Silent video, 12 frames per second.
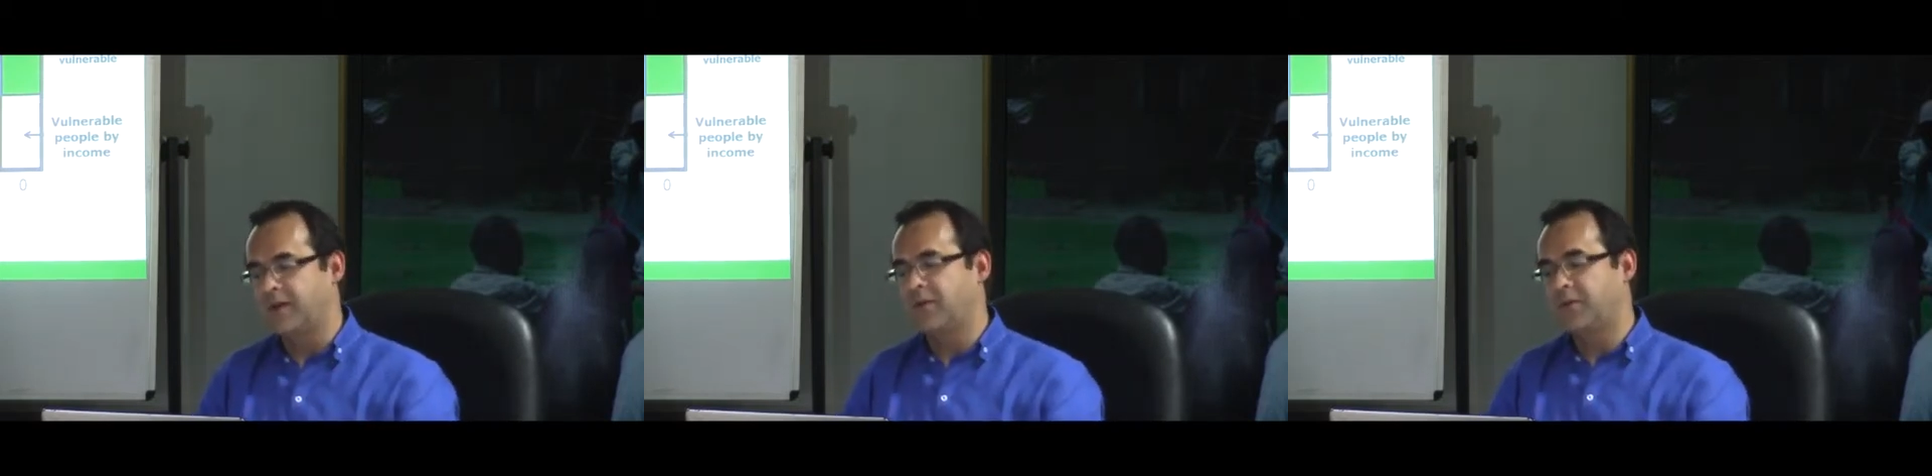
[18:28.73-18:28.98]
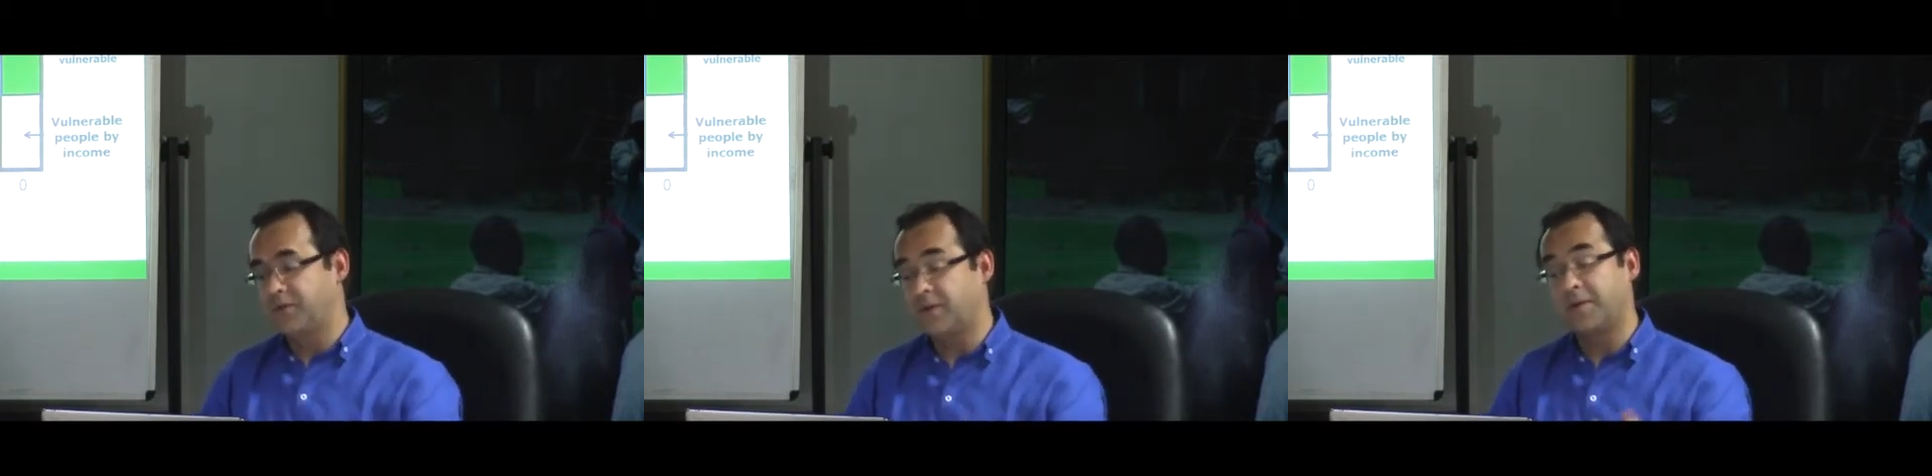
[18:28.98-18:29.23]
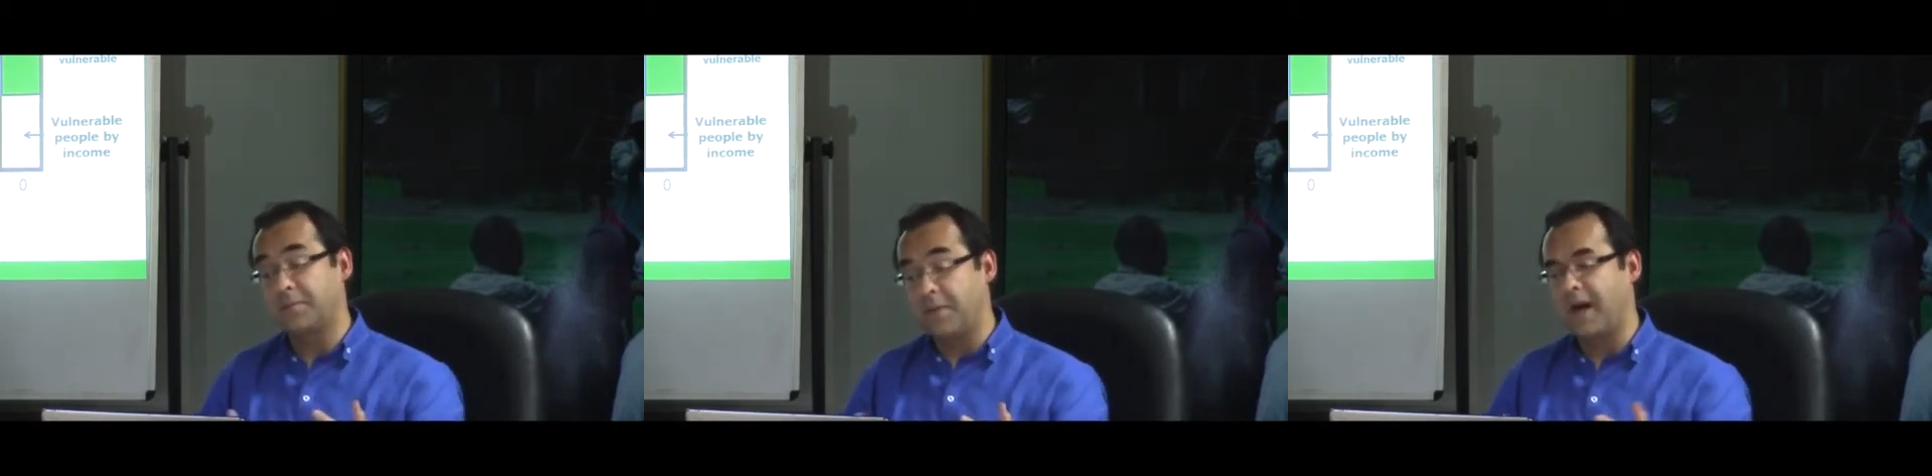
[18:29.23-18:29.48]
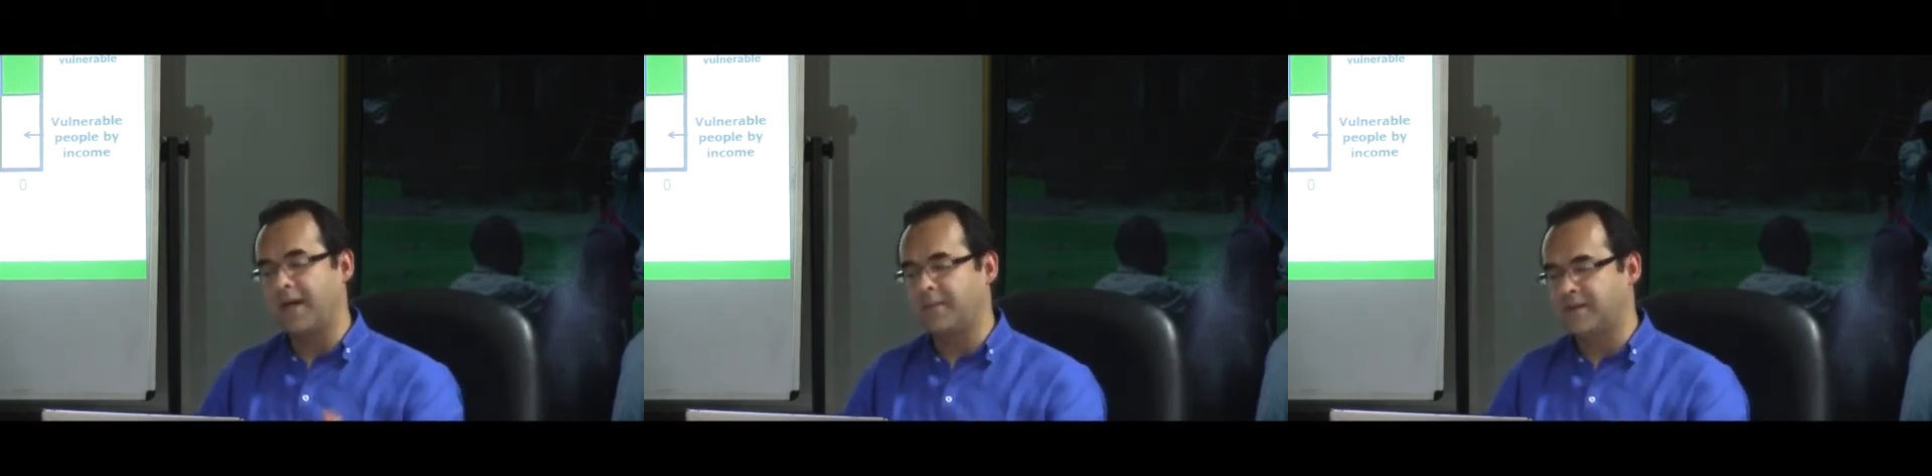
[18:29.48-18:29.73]
which you can
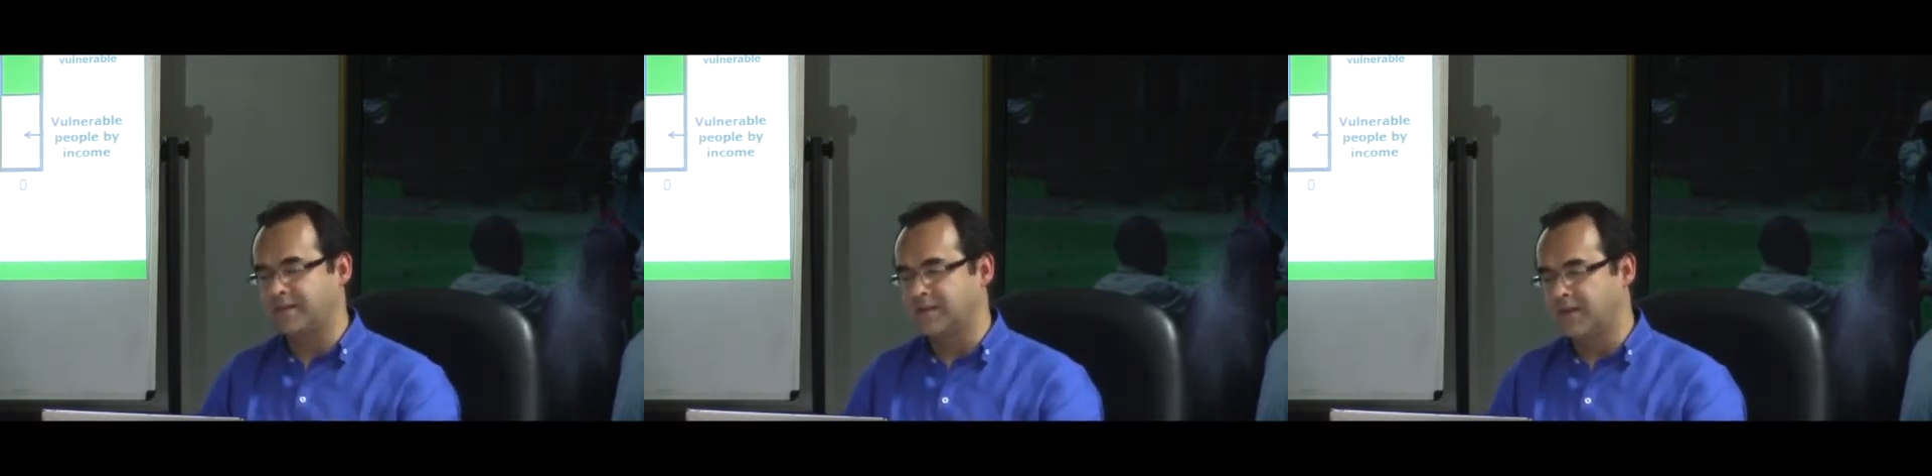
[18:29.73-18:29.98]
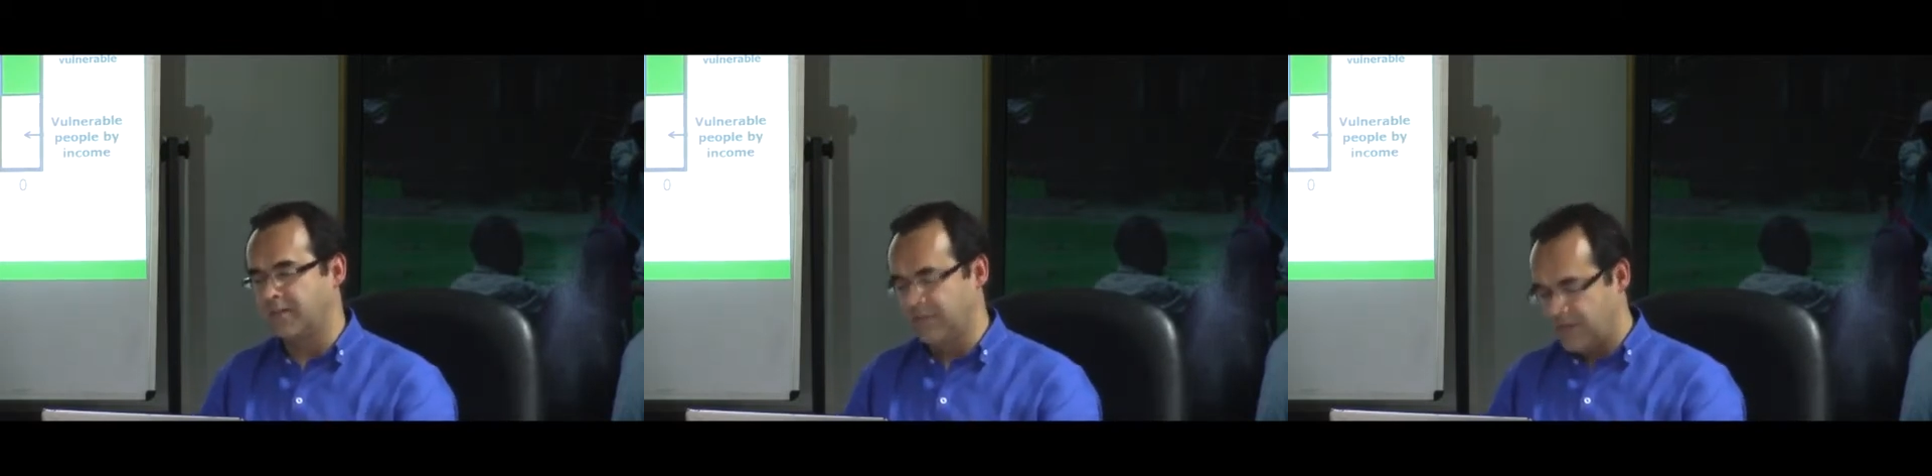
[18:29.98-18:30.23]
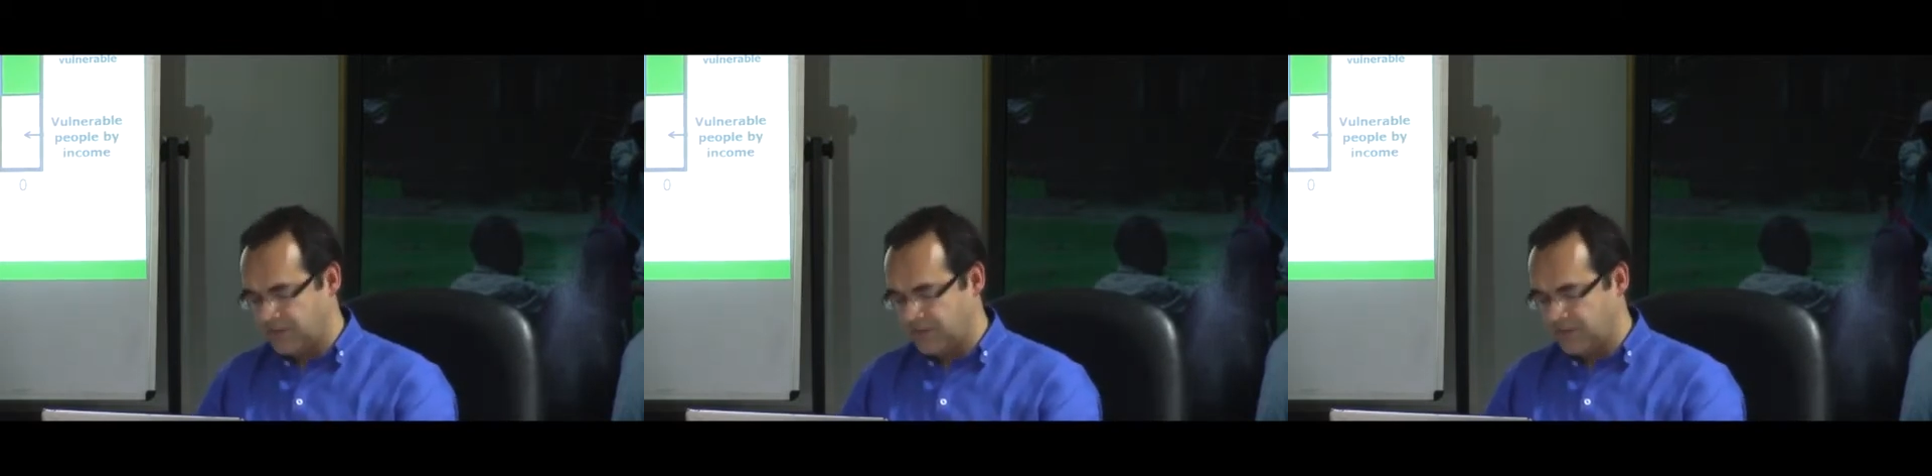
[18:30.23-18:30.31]
buy in Mexico.